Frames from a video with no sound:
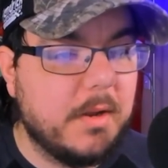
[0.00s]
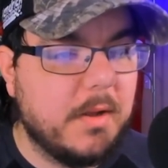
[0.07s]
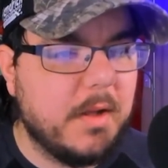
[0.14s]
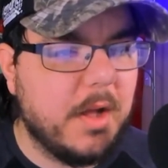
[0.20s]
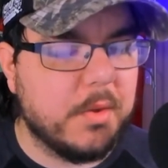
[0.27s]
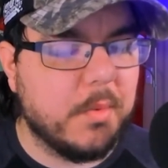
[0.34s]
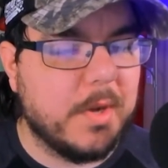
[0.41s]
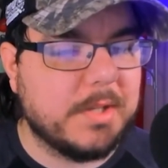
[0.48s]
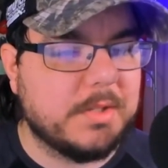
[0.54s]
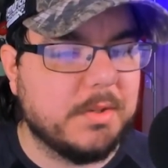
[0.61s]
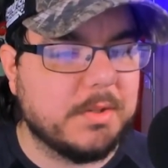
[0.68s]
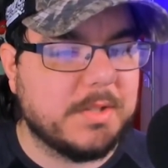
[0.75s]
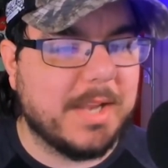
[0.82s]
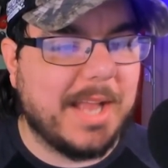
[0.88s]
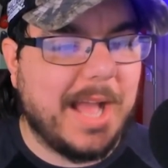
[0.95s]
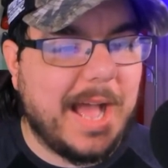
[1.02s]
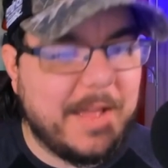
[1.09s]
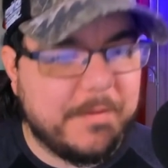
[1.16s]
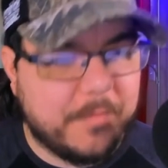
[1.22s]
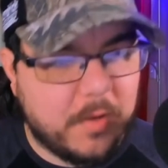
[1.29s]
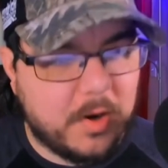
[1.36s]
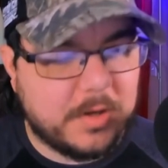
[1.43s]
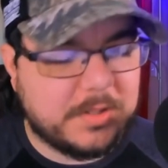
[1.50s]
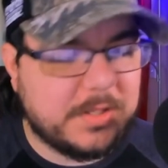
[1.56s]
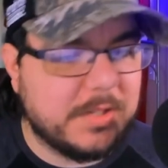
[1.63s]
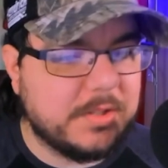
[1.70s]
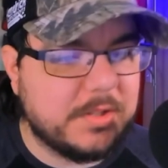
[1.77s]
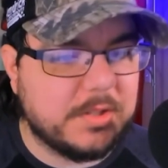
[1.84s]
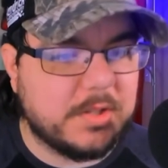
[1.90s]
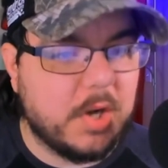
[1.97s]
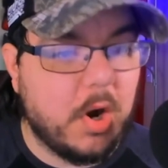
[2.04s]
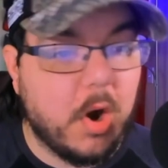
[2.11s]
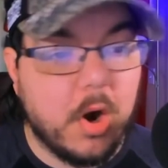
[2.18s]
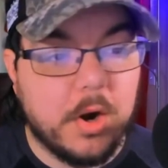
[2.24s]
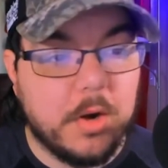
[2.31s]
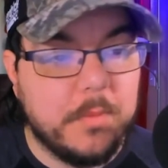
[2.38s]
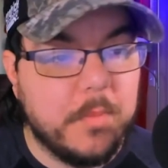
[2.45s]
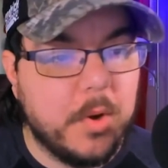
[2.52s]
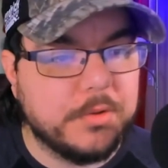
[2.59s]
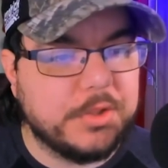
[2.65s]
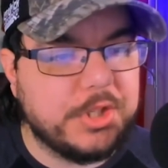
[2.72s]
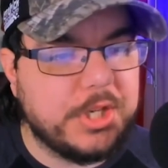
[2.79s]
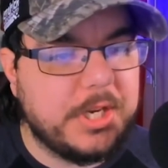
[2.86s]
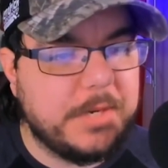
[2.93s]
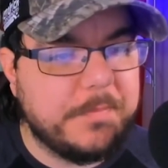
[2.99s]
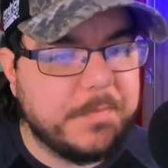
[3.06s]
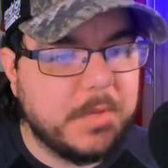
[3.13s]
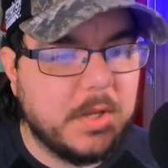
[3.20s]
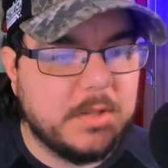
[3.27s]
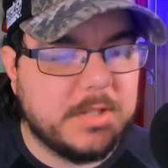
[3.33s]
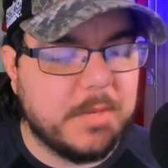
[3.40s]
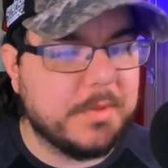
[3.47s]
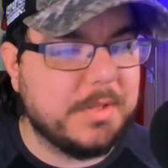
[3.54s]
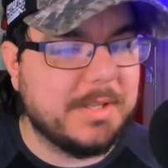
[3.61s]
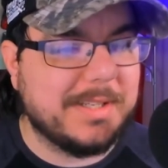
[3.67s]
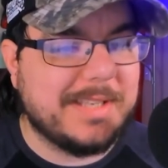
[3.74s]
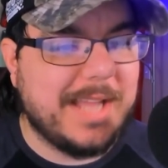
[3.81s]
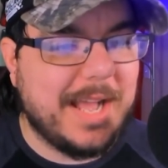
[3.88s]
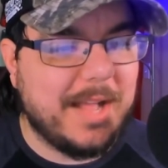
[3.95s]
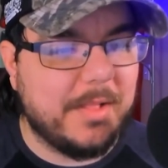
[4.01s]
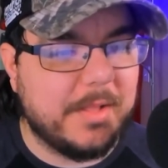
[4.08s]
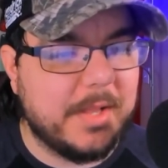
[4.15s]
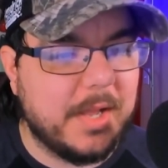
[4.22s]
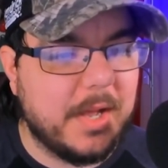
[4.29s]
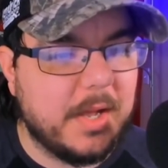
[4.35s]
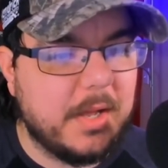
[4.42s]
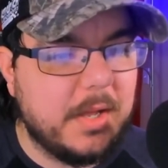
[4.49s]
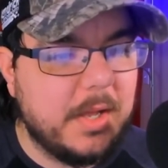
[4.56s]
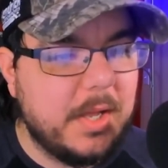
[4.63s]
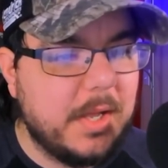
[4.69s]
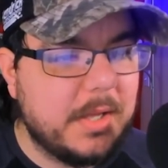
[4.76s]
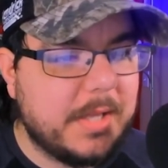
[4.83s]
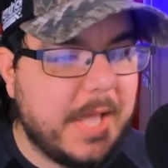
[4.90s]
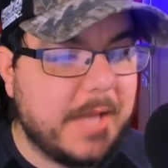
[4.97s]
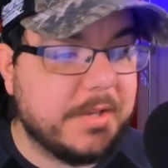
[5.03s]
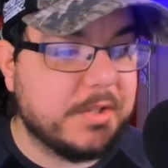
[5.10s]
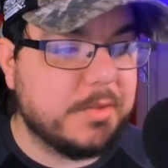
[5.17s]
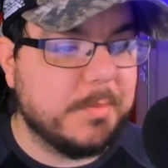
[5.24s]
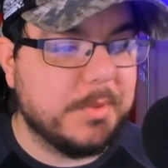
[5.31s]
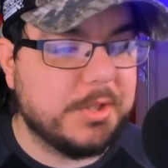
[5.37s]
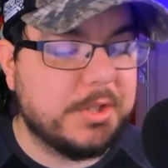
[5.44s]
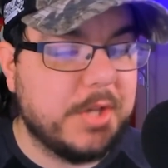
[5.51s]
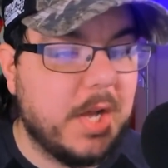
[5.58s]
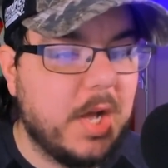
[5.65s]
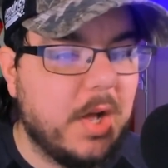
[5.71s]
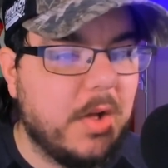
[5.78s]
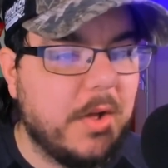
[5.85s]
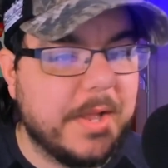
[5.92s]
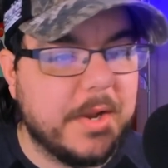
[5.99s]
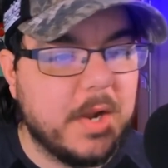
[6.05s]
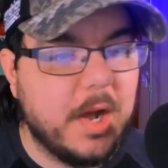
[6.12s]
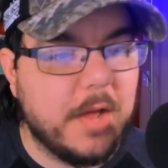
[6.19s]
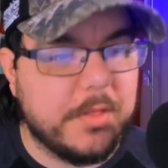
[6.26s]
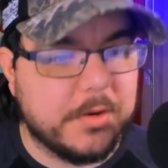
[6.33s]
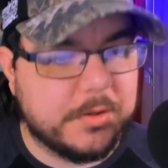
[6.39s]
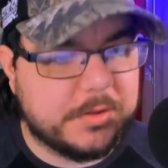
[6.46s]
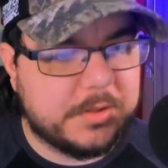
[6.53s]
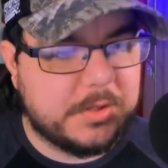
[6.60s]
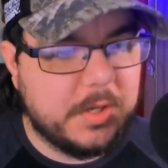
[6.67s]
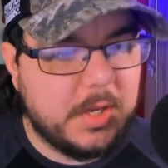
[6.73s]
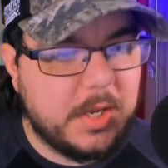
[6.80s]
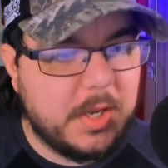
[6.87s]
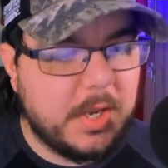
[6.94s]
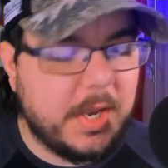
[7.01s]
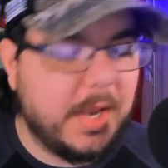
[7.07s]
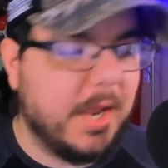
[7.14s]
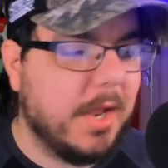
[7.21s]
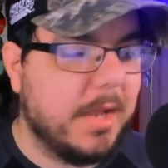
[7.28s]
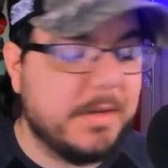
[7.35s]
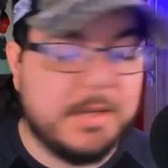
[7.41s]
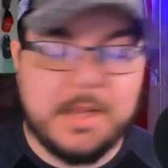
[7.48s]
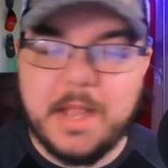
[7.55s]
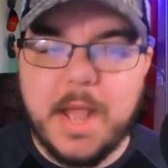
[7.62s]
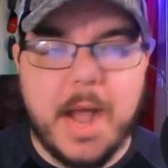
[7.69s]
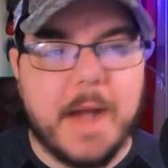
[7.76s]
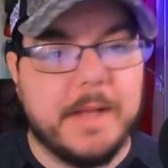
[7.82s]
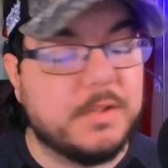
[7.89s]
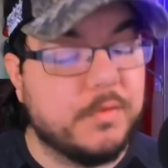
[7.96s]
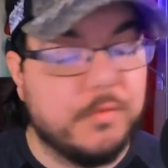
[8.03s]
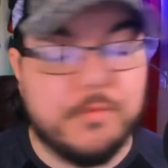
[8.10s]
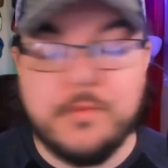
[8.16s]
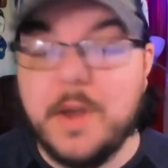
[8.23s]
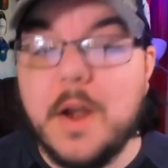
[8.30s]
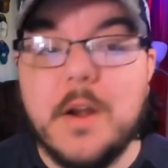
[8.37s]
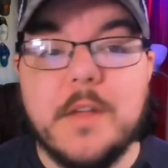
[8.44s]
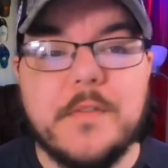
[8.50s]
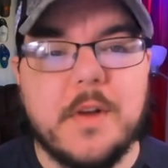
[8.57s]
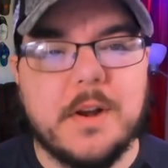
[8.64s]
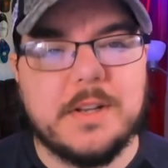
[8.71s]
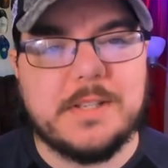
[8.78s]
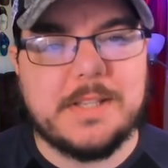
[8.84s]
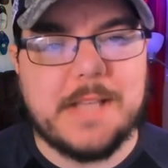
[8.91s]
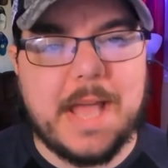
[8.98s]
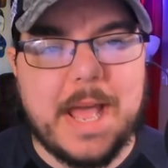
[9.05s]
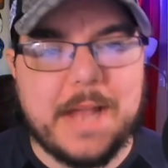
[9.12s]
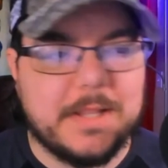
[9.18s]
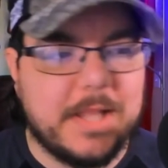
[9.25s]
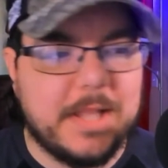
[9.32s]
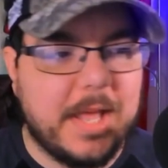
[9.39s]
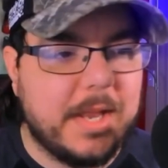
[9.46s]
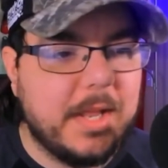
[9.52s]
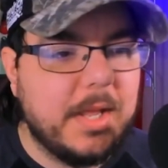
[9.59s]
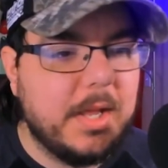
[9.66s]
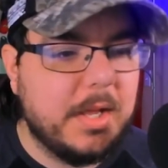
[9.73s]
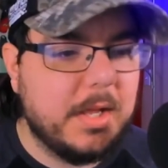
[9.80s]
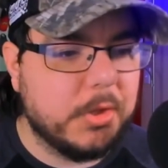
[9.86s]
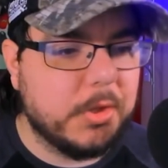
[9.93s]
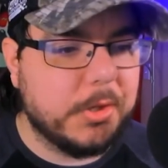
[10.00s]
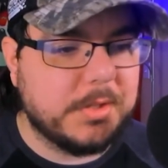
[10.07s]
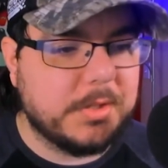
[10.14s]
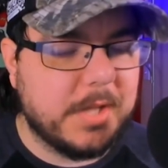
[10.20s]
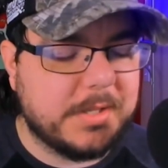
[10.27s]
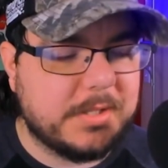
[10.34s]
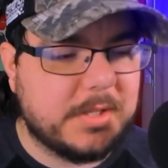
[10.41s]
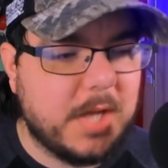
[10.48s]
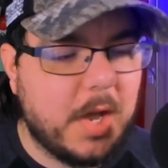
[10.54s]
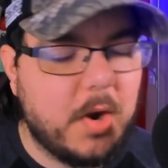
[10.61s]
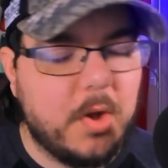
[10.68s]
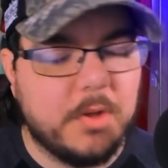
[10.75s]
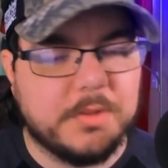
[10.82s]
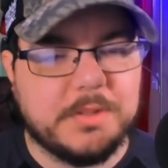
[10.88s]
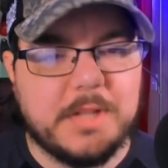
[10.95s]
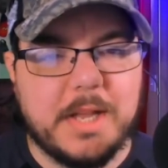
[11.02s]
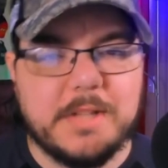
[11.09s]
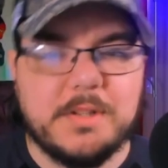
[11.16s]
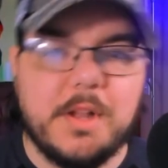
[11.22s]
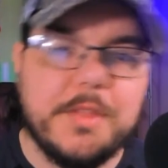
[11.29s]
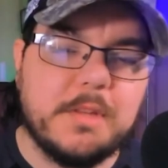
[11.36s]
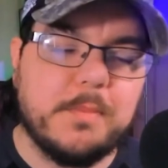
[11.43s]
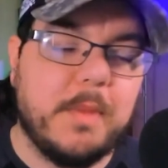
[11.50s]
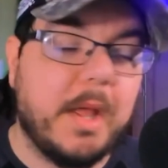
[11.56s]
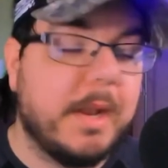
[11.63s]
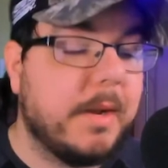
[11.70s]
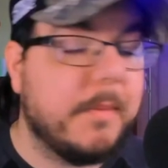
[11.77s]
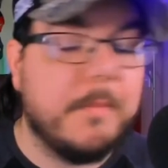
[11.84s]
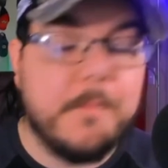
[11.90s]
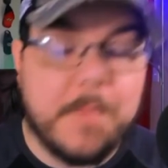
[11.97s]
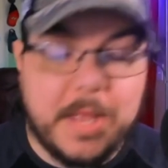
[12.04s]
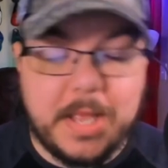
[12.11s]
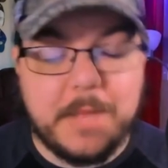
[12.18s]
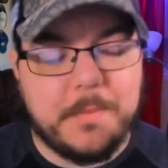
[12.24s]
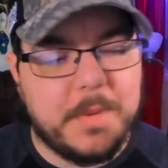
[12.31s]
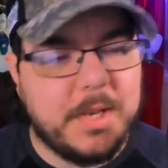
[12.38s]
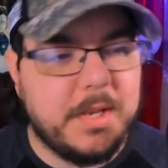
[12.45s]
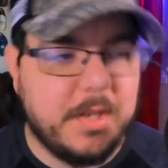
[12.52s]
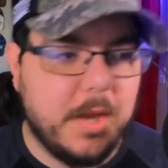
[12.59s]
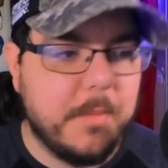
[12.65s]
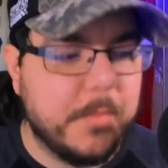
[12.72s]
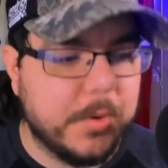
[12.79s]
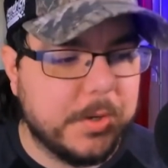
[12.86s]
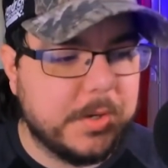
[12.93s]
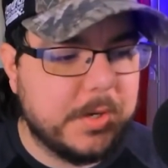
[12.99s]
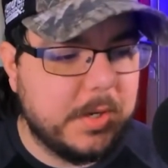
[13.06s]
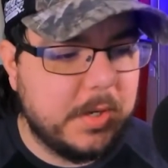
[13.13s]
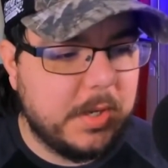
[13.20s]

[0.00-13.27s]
Other wrestlers like Ivar sent just a heart emoji. Same with Natalia, Candice Michelle, and others. And yeah, it's very, very sad that it looks like Scott Hall's days on this planet may be numbered.